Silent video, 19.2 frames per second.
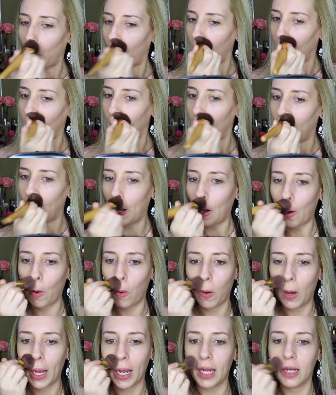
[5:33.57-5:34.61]
I can't
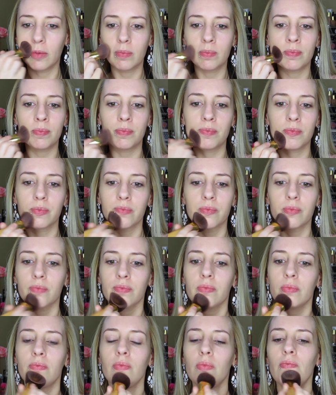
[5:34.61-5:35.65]
quite
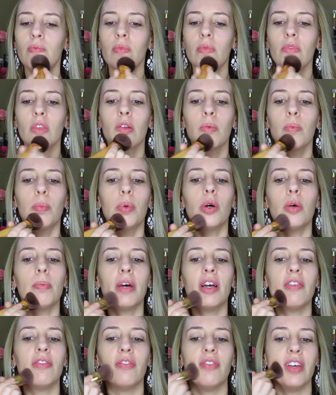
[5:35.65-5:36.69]
put
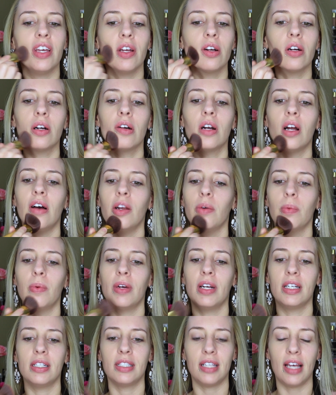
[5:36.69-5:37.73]
my finger on
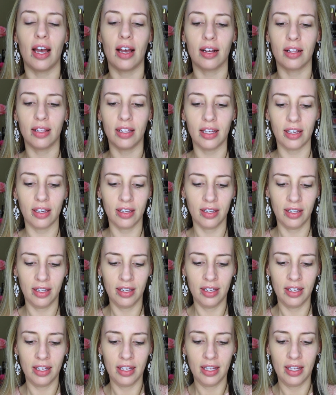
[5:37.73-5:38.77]
what exactly
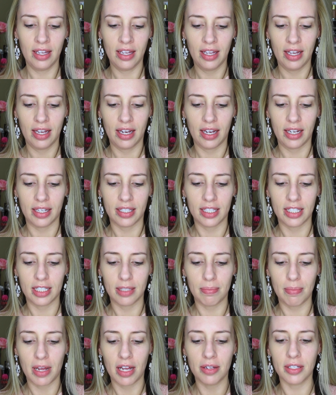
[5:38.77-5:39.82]
it
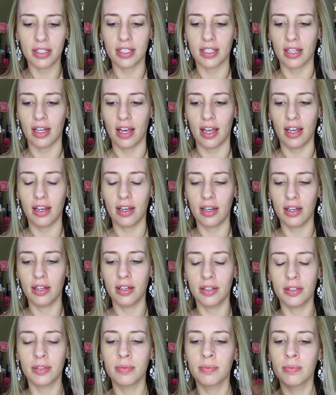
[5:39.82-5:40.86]
smells like,